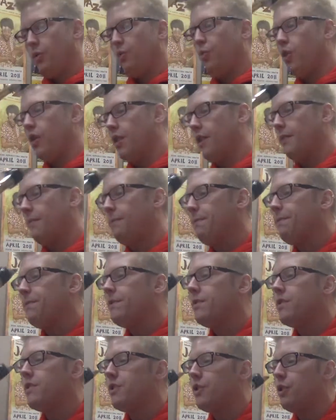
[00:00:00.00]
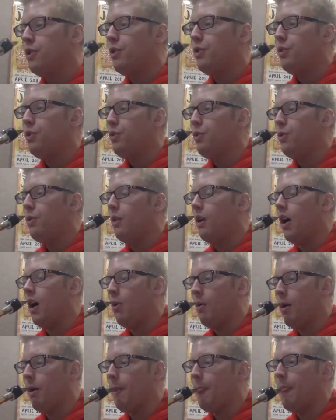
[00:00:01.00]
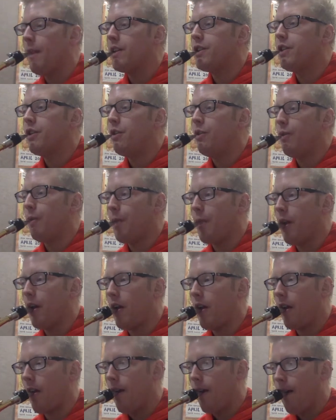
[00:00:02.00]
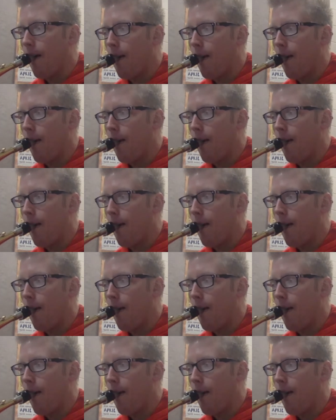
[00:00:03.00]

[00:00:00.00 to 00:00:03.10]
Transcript: 1, 2, oh, 1, 2, 3.